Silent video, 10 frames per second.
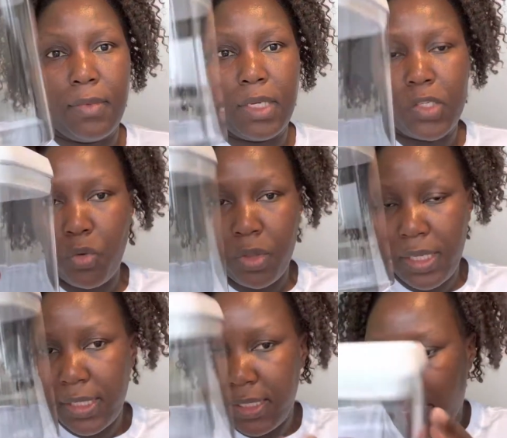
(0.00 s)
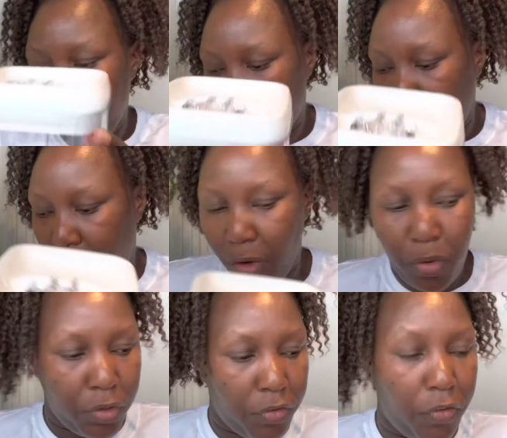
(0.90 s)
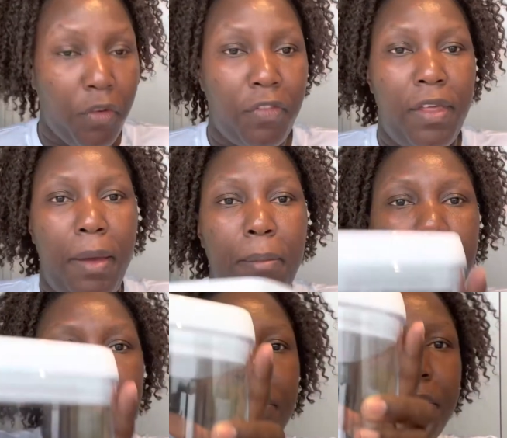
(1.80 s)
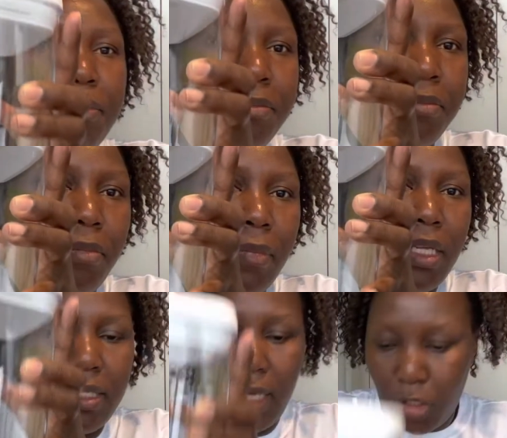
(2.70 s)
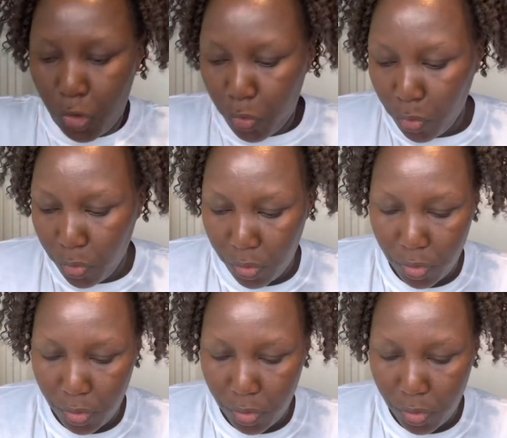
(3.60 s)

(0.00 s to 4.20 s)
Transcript: so this size I got four of them these are two